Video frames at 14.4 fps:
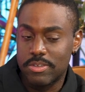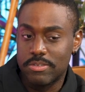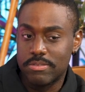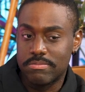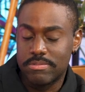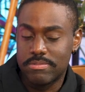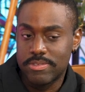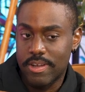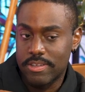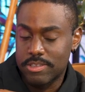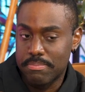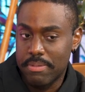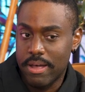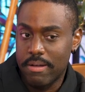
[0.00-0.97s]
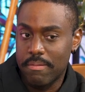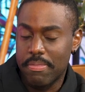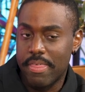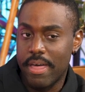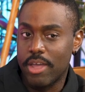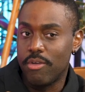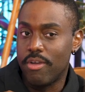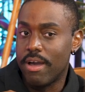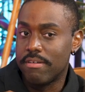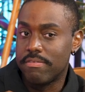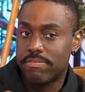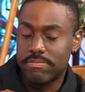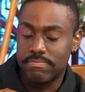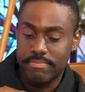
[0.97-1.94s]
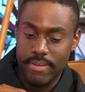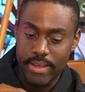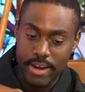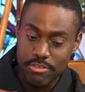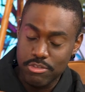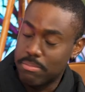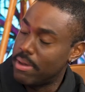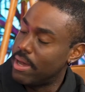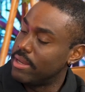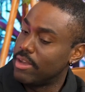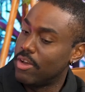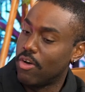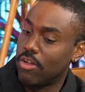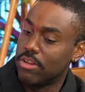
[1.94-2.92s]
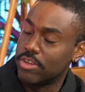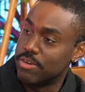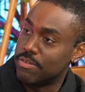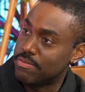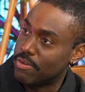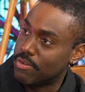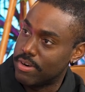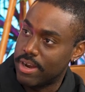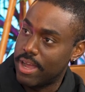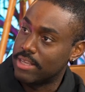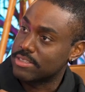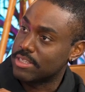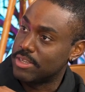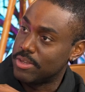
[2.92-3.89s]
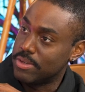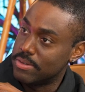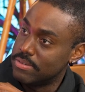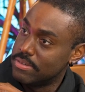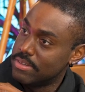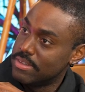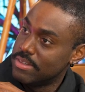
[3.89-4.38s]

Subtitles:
you talked about that you have everybody calling your phone and asking you